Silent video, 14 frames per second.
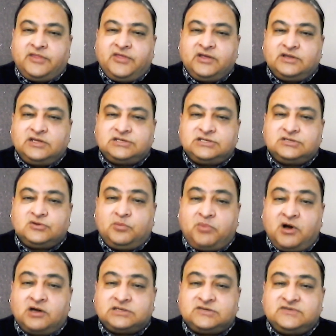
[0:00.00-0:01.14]
I think this is all
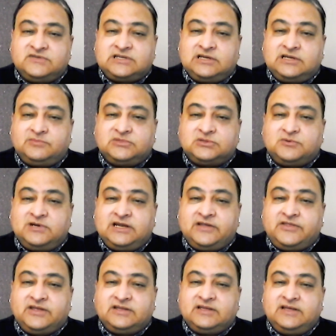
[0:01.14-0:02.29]
part of Islam as well. I
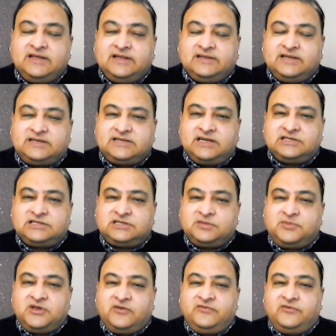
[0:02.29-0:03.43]
think there tends to
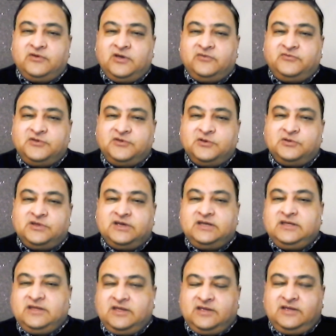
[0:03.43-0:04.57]
be a view that,